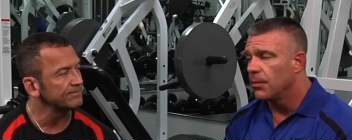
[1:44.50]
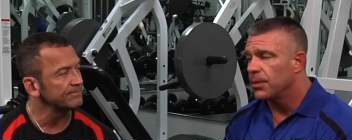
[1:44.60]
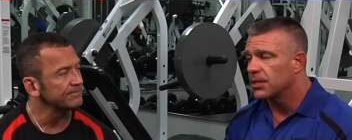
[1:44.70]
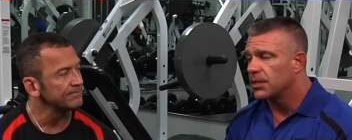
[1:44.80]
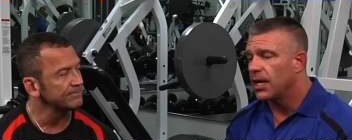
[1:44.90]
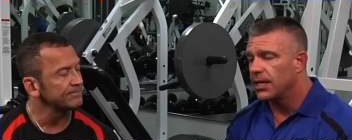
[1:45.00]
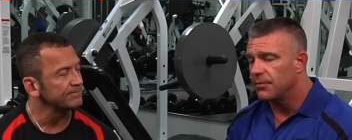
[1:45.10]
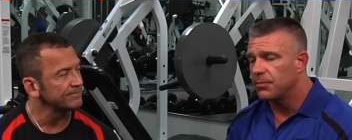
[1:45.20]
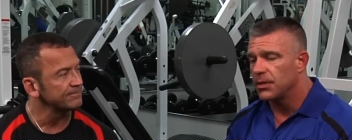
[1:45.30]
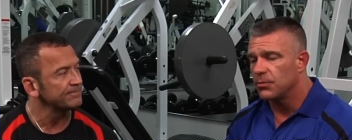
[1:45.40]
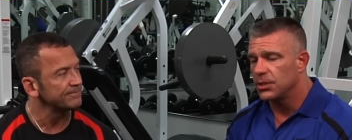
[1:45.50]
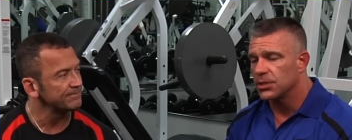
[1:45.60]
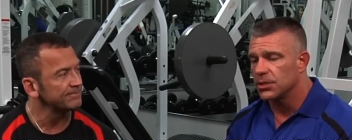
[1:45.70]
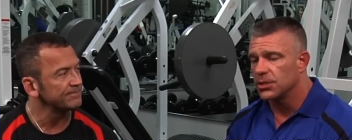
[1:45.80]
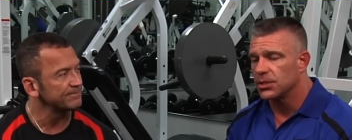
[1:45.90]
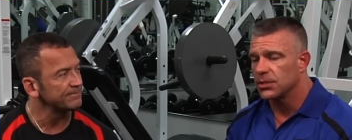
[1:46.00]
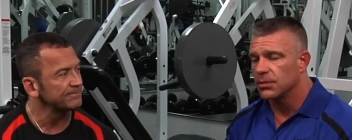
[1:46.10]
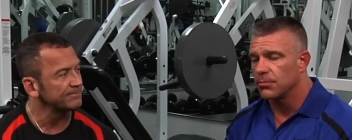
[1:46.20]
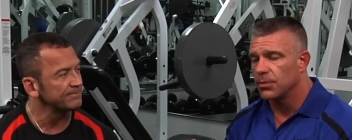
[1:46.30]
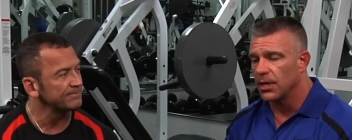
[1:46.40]
Speaker 1: but there have been research
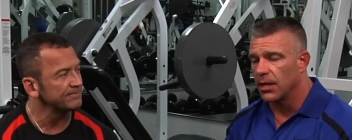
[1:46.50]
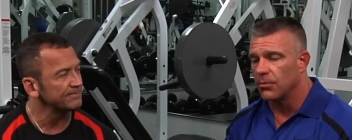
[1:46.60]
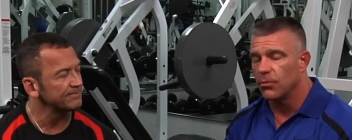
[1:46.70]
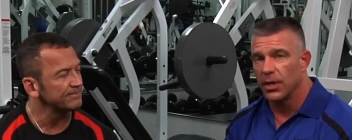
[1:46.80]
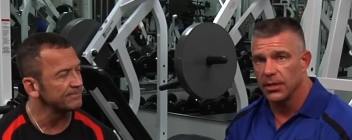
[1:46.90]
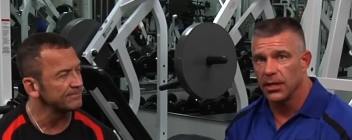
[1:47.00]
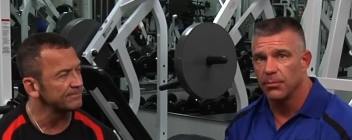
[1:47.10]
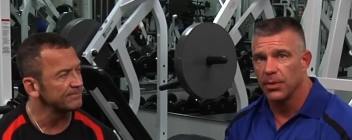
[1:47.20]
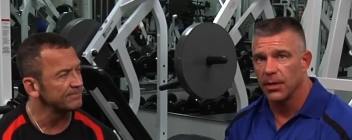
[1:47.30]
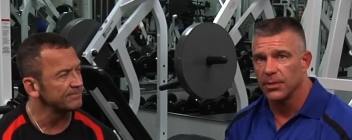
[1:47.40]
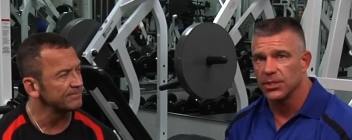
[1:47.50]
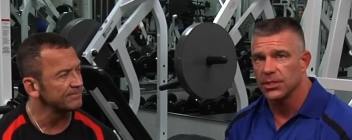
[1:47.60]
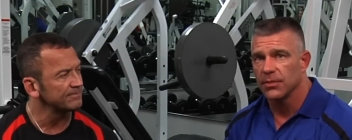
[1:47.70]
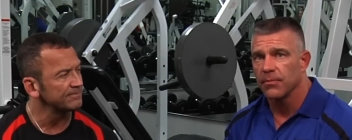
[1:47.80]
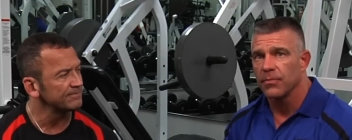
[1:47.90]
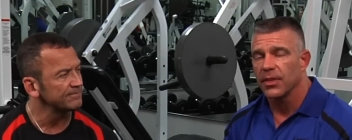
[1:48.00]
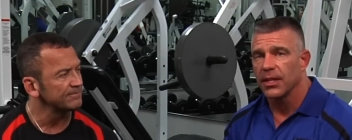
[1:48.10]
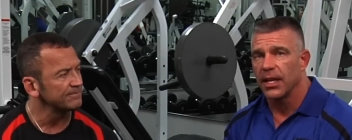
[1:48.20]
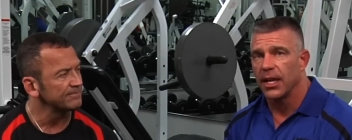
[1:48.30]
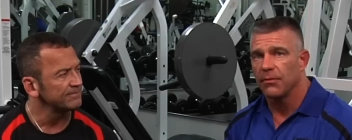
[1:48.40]
written and published
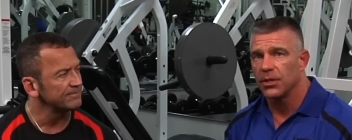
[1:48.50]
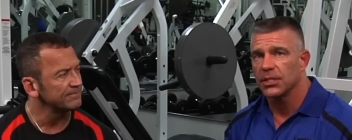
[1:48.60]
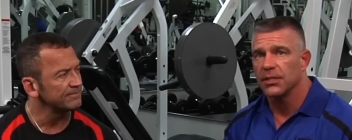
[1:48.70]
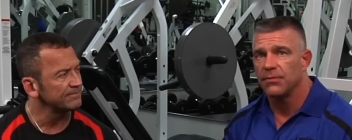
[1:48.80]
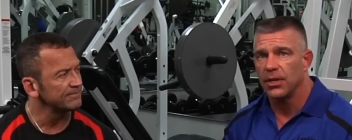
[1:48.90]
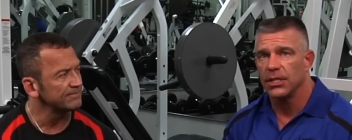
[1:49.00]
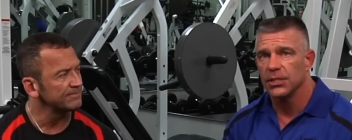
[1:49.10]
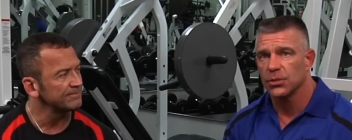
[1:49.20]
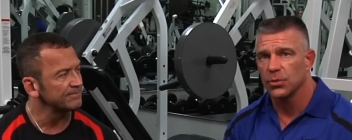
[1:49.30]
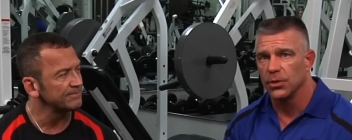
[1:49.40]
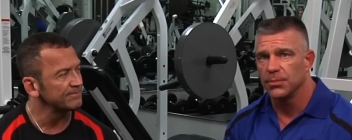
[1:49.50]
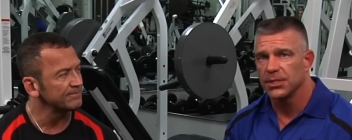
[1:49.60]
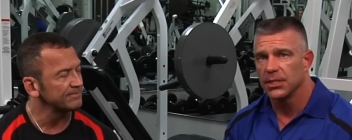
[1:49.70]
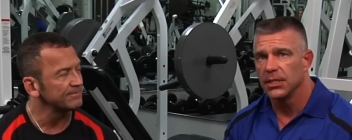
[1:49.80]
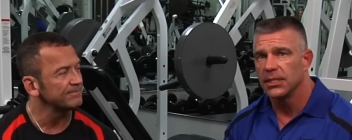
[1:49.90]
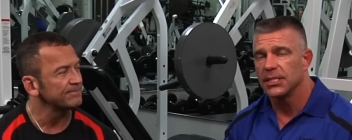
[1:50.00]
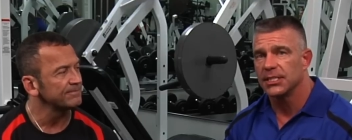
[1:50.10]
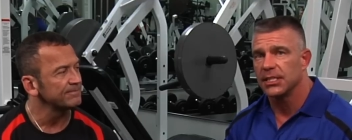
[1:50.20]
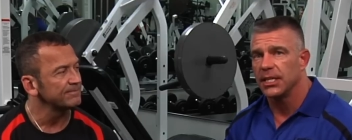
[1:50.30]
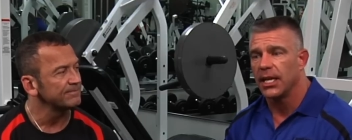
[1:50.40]
that have looked at various groups to
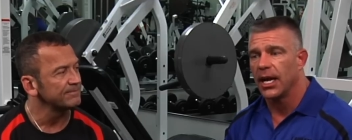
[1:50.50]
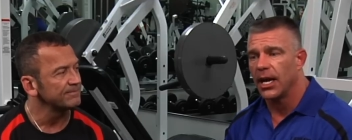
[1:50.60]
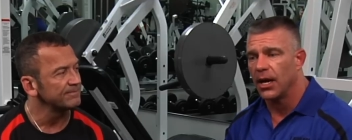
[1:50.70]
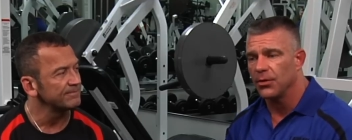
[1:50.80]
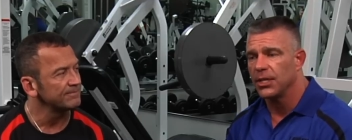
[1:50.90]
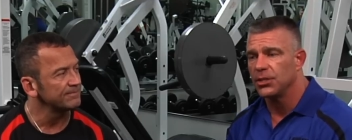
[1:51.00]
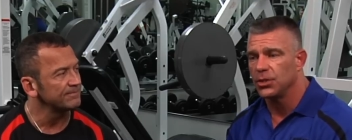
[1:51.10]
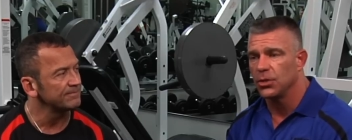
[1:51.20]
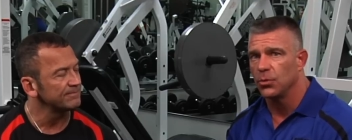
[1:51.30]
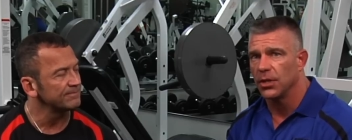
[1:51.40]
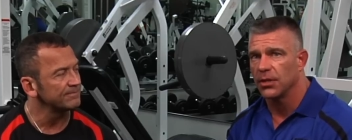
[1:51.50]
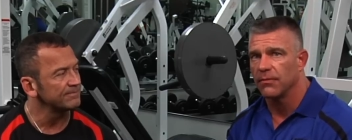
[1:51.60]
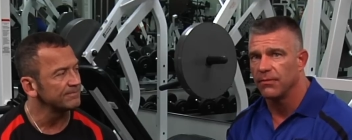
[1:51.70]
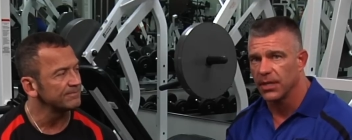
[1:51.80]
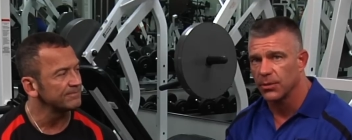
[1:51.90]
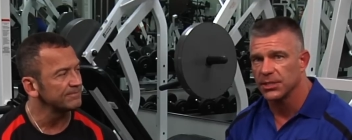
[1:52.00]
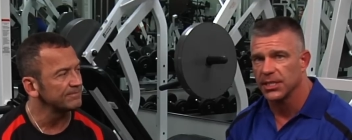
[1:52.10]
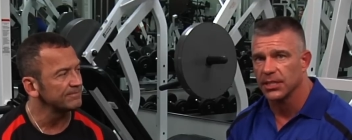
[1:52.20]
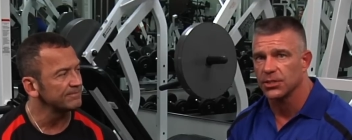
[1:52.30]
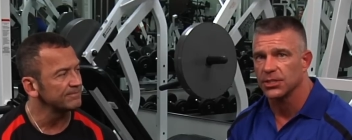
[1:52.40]
see how they do with vigorous
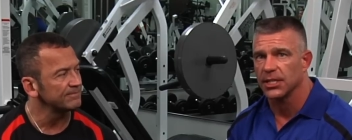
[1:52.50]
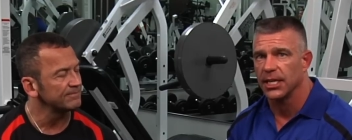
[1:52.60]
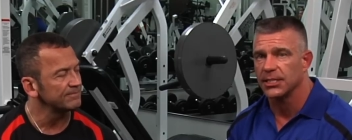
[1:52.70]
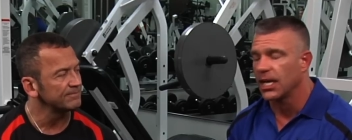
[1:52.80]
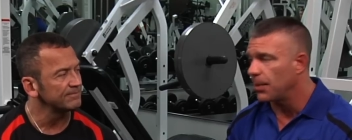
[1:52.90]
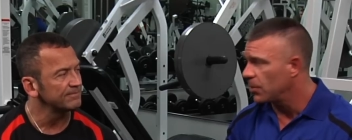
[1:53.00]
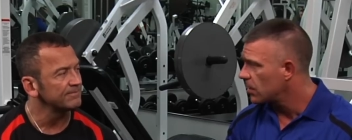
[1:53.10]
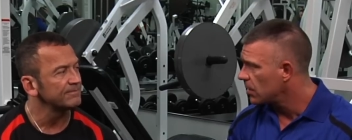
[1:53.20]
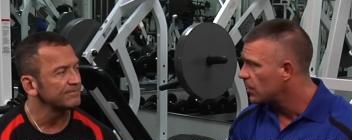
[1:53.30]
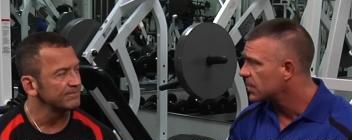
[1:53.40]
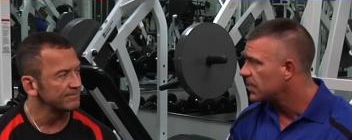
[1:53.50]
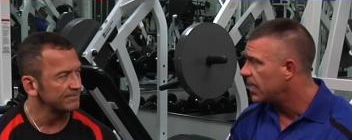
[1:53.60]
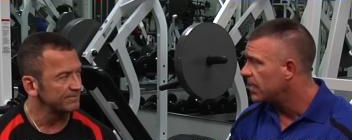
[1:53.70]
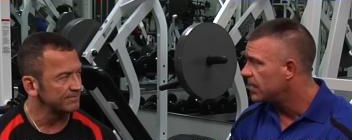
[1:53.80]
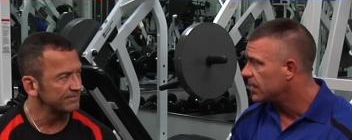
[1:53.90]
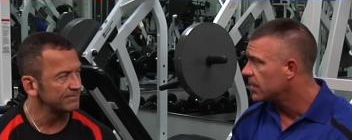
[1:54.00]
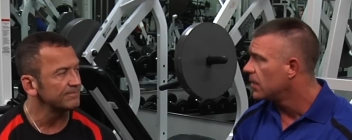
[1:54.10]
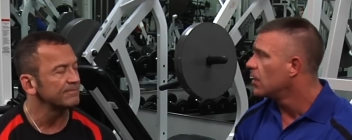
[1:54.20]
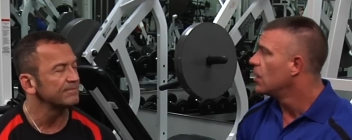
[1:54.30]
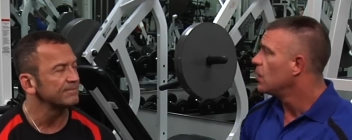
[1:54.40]
exercise, hypocaloric dieting,
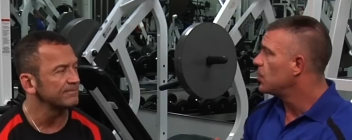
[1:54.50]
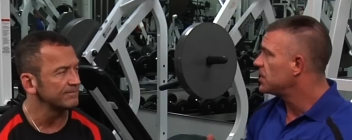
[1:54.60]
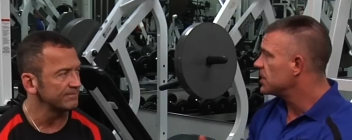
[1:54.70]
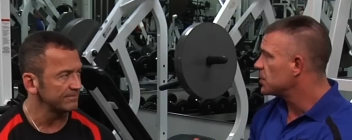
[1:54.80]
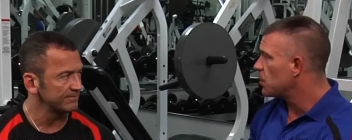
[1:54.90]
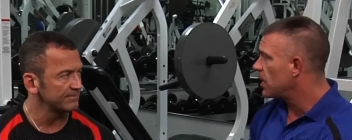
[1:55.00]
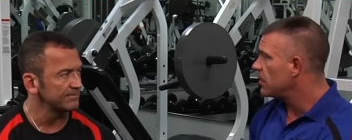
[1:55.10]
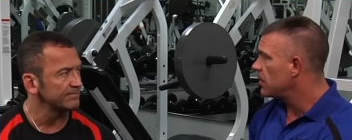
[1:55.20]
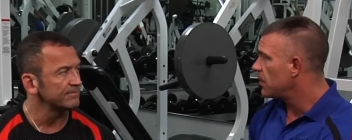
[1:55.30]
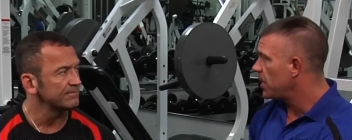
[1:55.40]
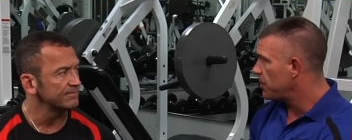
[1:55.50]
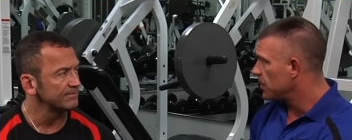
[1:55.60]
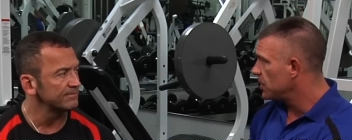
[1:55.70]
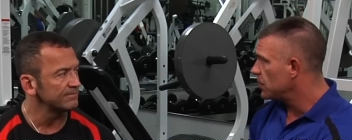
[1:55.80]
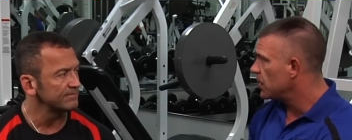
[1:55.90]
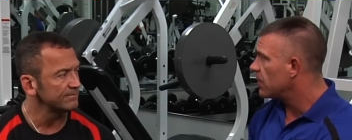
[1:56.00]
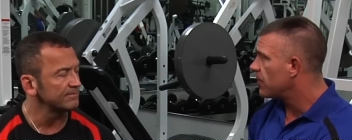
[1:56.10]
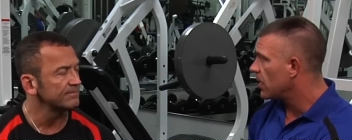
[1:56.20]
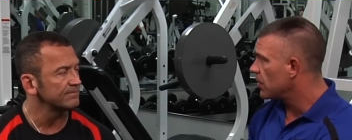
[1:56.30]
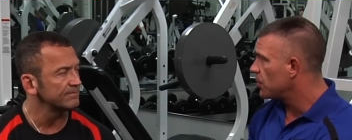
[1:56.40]
which is what the people do that
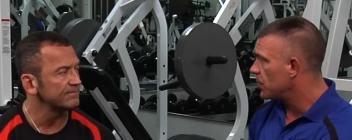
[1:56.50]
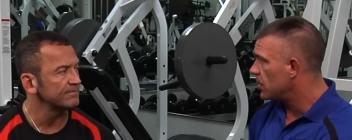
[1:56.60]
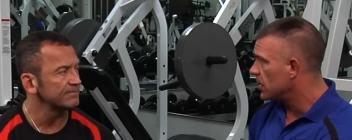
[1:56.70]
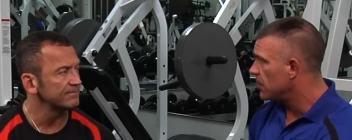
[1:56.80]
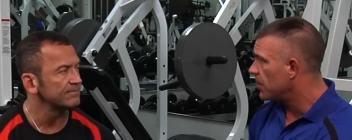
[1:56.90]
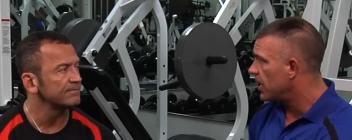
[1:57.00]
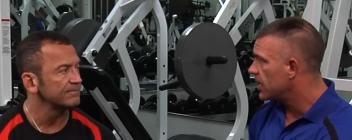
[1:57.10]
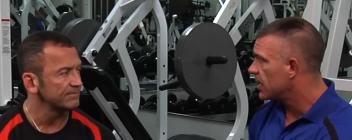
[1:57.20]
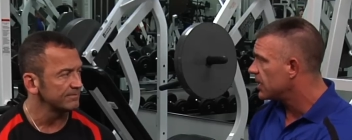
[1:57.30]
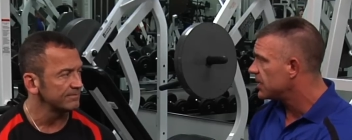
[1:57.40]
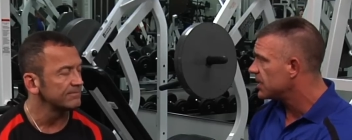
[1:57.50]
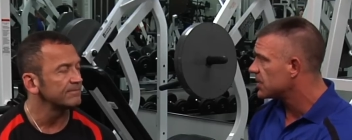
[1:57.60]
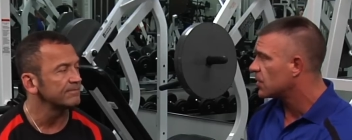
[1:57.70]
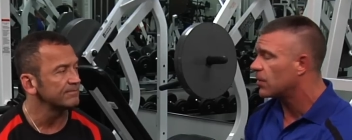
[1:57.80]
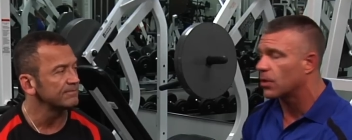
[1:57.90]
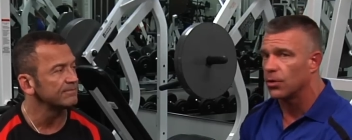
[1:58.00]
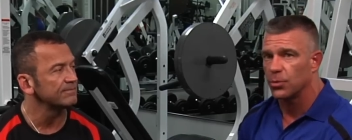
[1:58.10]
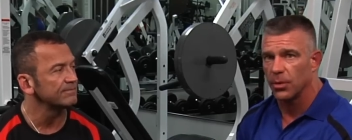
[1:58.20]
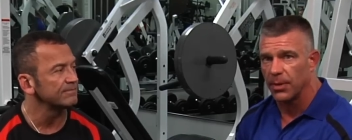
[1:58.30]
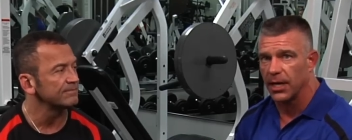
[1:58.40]
follow through your lean body contest or go
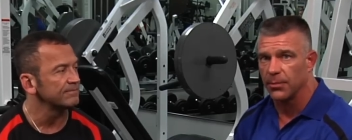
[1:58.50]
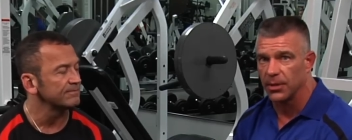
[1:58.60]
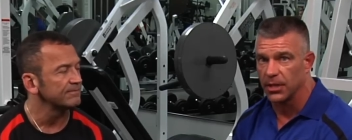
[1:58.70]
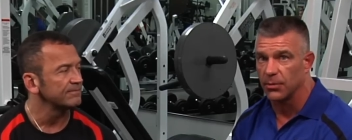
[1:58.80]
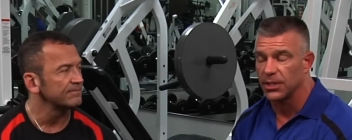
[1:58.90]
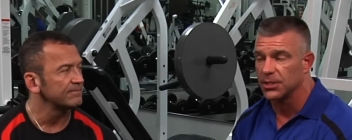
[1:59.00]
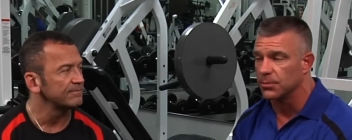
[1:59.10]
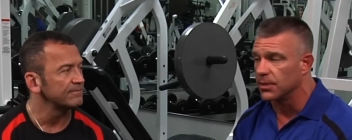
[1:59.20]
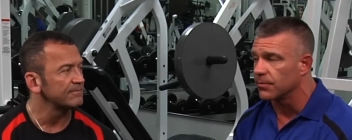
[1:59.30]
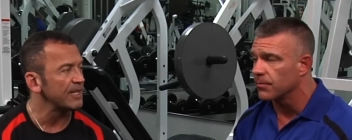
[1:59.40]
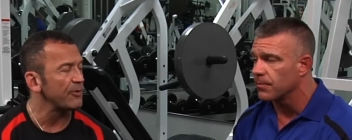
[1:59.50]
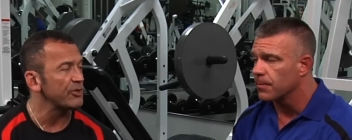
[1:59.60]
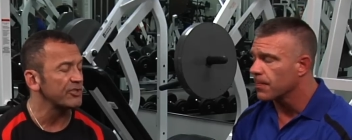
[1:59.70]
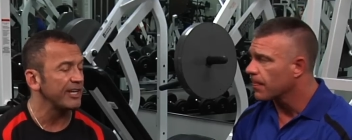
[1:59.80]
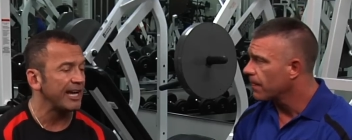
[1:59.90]
through a bodybuilding regimen. Now, when you say